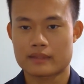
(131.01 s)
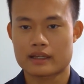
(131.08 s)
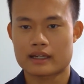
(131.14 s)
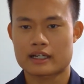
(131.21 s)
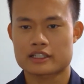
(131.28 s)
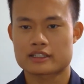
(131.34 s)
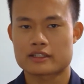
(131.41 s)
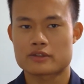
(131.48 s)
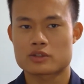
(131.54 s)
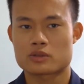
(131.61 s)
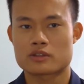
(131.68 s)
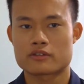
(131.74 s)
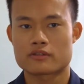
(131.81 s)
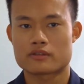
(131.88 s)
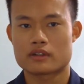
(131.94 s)
Actually, there
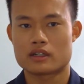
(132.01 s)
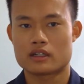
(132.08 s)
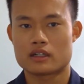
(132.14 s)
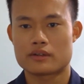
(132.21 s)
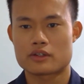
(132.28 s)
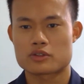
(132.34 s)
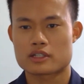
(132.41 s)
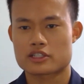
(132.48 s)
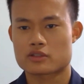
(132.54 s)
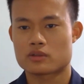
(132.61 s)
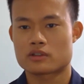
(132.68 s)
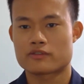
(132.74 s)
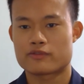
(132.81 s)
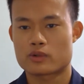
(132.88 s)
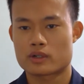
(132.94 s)
was actually
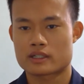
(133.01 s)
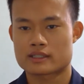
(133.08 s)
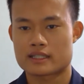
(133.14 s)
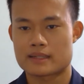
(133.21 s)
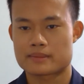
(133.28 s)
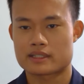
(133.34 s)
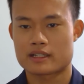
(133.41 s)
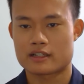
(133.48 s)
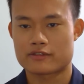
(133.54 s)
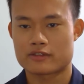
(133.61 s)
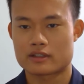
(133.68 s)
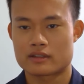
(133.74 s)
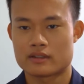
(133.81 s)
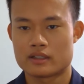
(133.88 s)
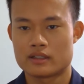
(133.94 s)
only four exams they offered.